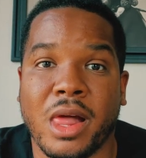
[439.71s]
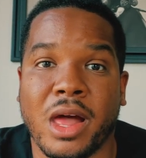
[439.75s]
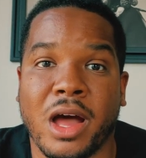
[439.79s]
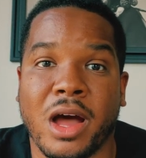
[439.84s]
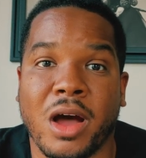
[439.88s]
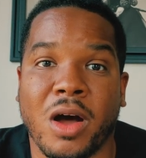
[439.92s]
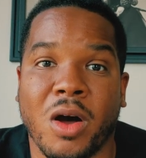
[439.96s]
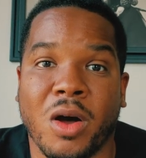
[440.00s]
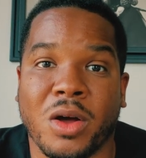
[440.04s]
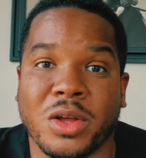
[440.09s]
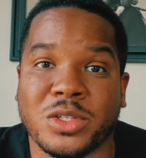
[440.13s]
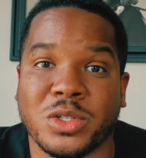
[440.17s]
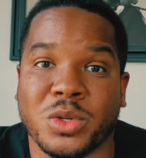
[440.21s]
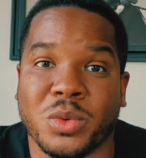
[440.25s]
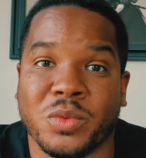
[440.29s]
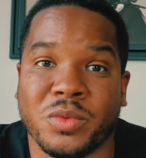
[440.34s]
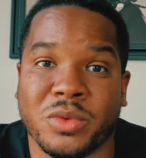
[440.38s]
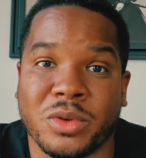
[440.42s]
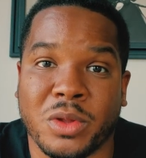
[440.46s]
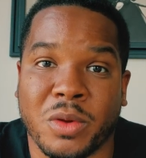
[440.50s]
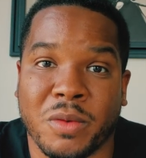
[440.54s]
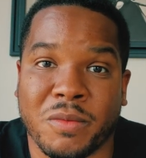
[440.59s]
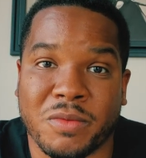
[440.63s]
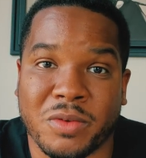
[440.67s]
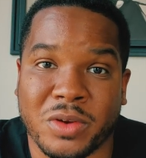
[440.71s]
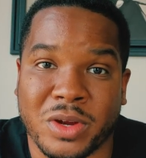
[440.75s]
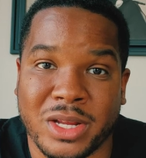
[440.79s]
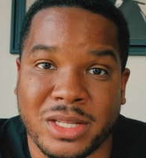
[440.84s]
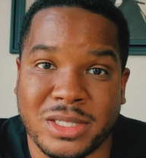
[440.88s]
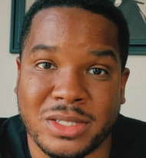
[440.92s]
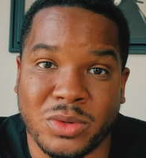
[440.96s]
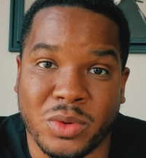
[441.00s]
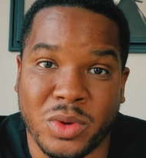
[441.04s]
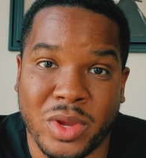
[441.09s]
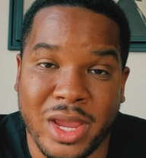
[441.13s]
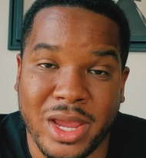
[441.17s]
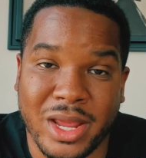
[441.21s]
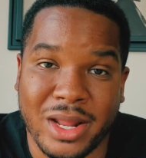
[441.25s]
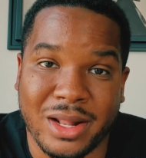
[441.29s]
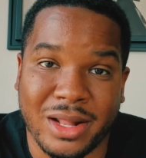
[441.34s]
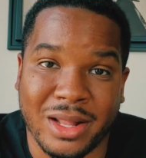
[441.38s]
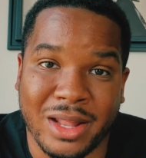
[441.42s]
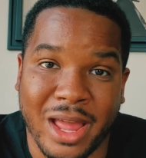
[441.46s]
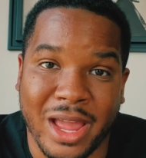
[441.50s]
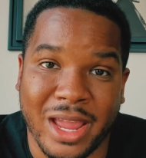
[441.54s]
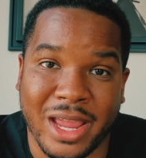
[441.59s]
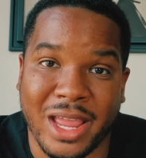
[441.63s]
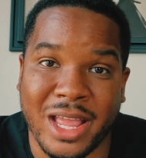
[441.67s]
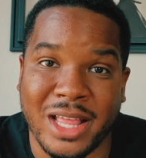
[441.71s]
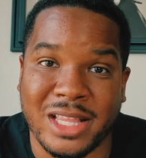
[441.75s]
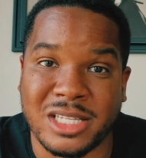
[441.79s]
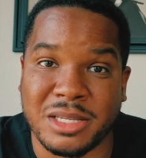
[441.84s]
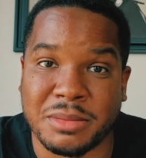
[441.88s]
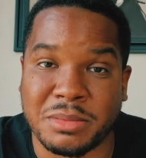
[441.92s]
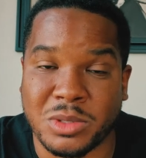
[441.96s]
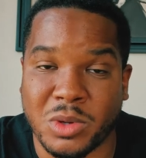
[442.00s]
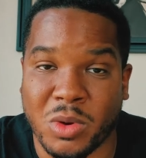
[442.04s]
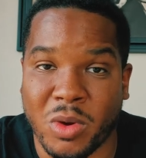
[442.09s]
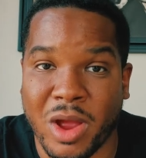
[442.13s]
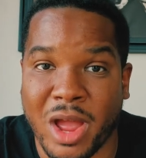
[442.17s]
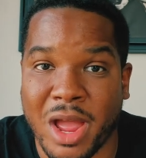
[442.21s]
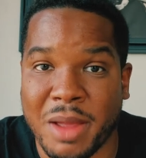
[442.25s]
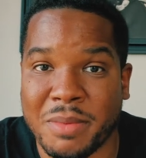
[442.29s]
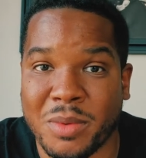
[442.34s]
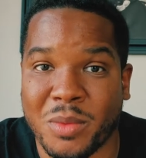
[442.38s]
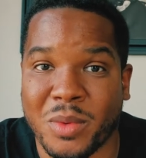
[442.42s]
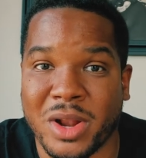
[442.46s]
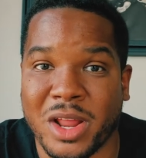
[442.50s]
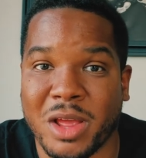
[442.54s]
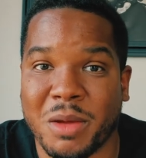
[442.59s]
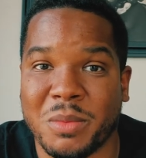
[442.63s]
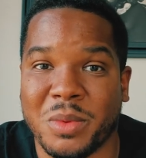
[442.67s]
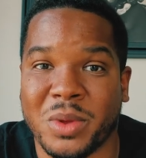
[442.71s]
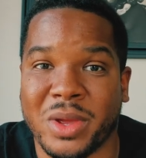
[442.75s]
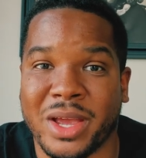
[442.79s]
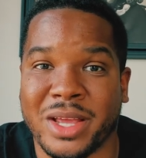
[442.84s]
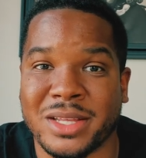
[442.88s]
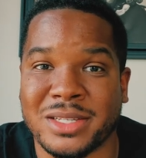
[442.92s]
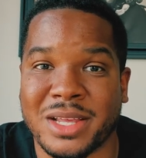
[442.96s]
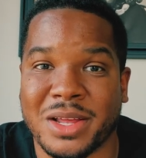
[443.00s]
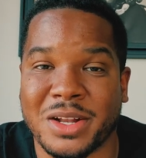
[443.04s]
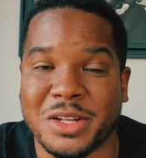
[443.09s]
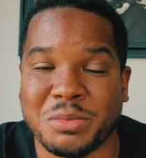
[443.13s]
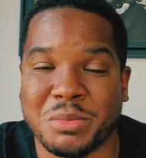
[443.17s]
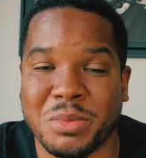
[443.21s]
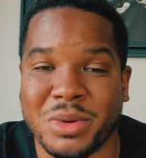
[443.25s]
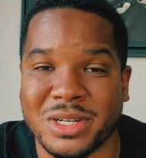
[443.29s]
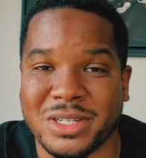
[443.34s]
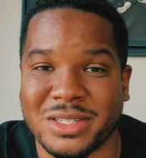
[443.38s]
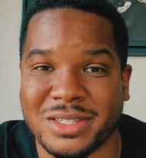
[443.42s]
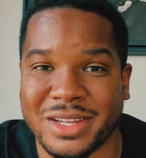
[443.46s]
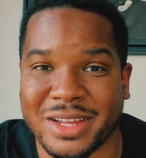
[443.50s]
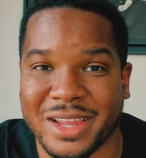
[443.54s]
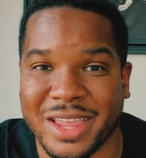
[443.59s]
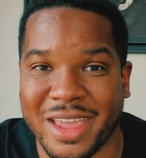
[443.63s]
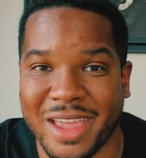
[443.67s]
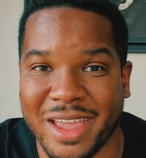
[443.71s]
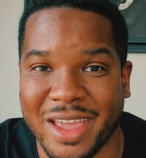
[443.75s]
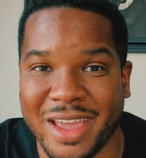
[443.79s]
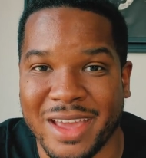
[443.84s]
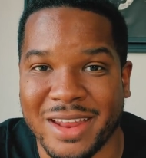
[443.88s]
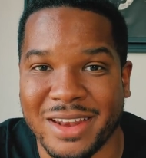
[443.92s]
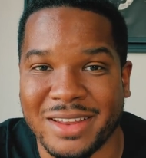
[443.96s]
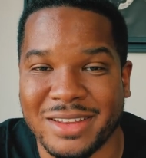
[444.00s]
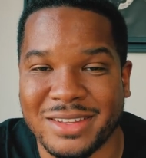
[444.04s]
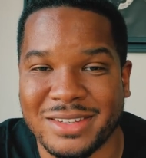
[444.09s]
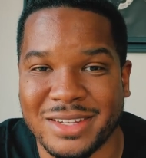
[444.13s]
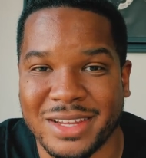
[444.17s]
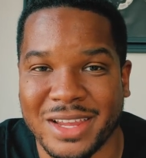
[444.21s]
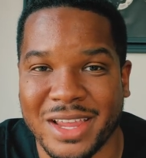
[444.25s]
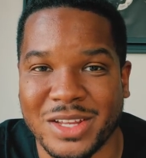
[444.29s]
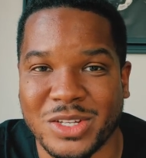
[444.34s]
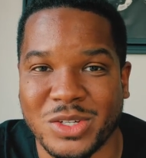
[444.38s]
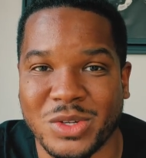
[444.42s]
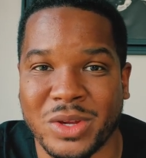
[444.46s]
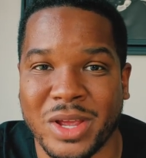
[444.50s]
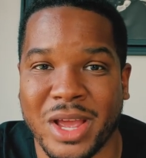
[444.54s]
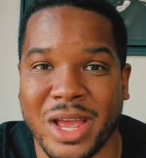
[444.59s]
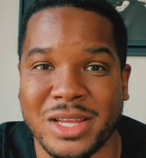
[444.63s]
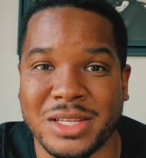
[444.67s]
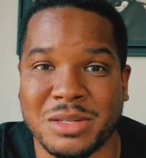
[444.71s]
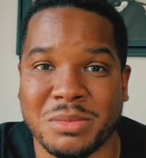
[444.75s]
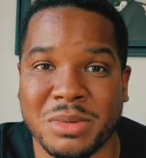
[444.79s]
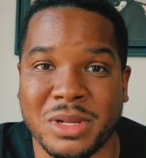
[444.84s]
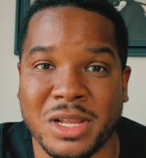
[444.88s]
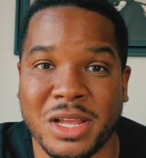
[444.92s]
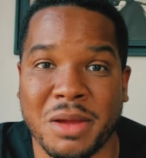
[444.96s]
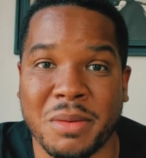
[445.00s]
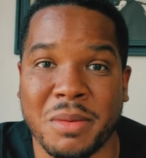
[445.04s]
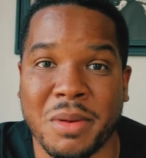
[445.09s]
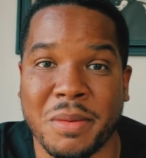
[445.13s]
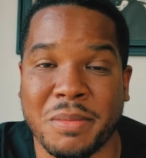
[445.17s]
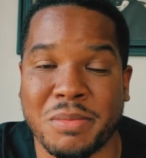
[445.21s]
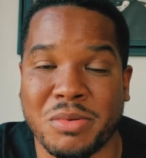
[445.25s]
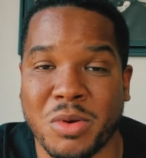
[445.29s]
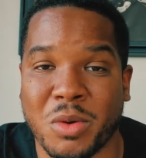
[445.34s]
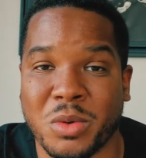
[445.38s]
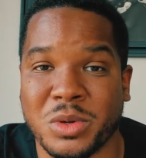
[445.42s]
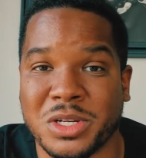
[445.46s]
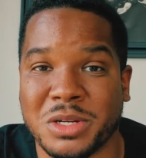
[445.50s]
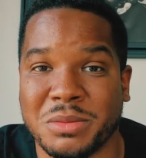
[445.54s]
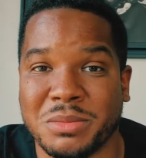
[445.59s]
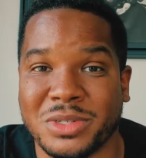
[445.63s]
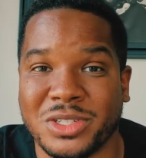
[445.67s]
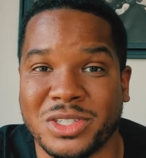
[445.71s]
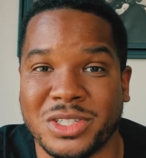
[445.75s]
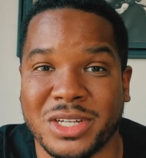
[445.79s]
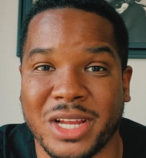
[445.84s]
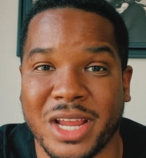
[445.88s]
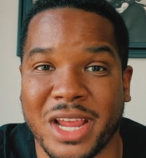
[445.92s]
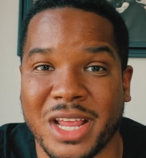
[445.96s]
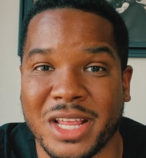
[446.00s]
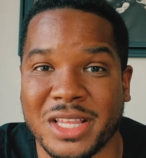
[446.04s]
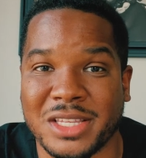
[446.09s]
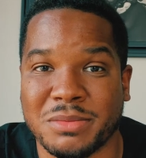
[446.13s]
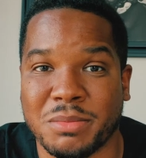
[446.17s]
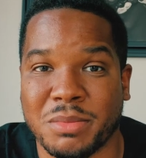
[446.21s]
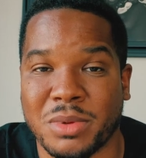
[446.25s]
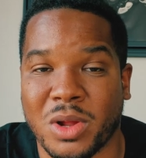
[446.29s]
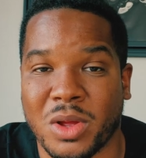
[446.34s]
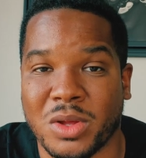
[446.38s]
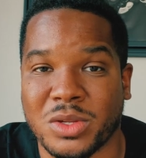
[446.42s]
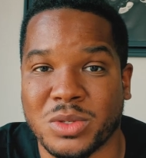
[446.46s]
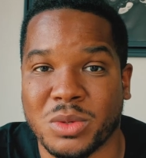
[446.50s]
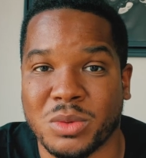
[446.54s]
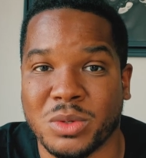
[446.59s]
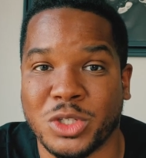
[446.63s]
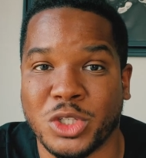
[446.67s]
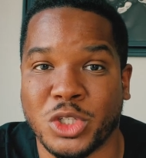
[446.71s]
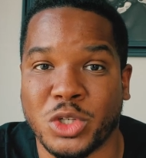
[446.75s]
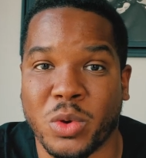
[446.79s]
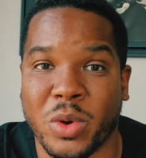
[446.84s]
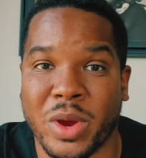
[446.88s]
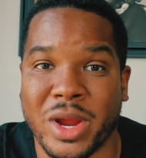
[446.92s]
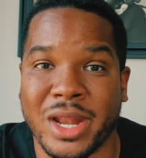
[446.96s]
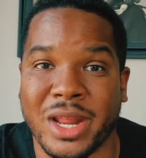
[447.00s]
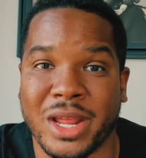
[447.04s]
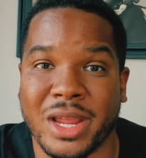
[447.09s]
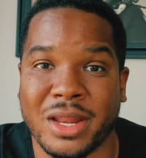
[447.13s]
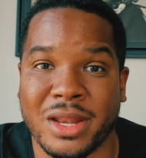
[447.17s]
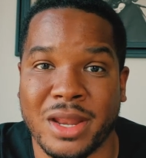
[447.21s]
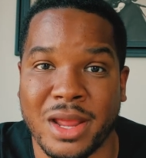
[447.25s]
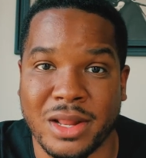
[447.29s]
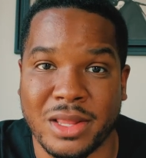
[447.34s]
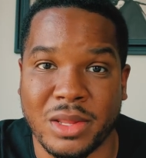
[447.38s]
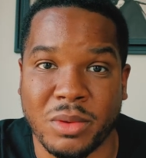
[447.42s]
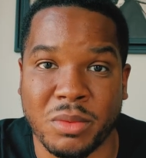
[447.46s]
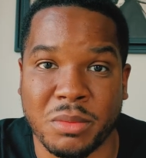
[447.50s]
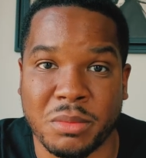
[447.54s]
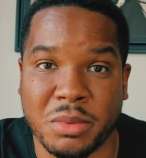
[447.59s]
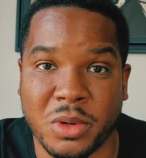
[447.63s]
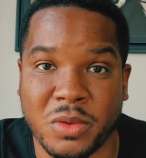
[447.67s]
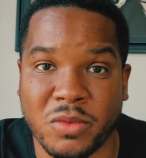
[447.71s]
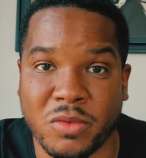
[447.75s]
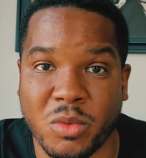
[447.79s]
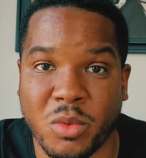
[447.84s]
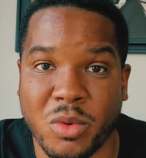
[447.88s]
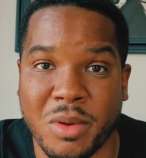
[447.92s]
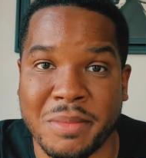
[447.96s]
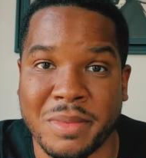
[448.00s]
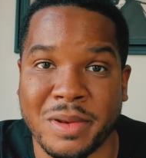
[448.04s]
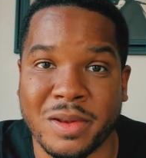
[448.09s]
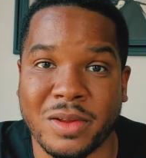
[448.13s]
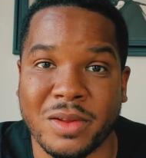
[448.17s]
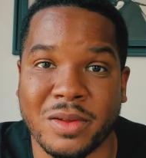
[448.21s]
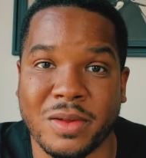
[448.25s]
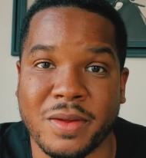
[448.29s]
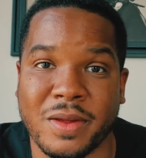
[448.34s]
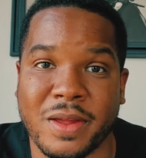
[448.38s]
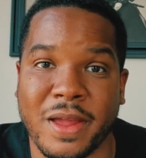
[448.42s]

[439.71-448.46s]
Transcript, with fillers: Also, don't forget to hit like and subscribe. I want to help you guys out as much as I can to get you guys to become approaching machines, but also enjoying and connecting with beautiful women,